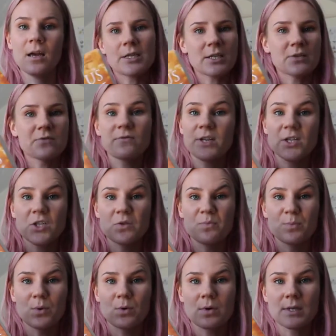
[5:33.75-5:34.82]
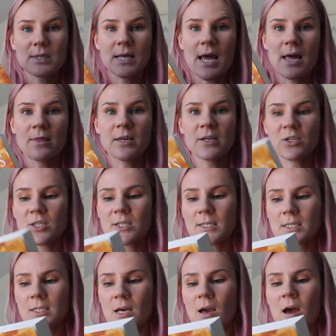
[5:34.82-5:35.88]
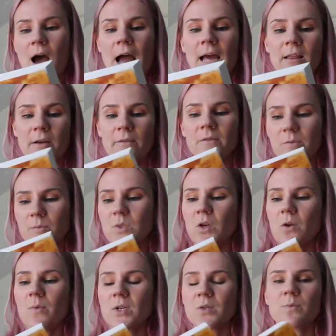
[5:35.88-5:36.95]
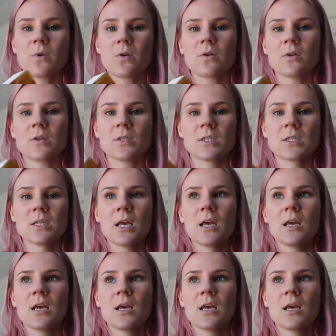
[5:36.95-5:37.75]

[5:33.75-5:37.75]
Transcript: He does fiction books, and I love them so much because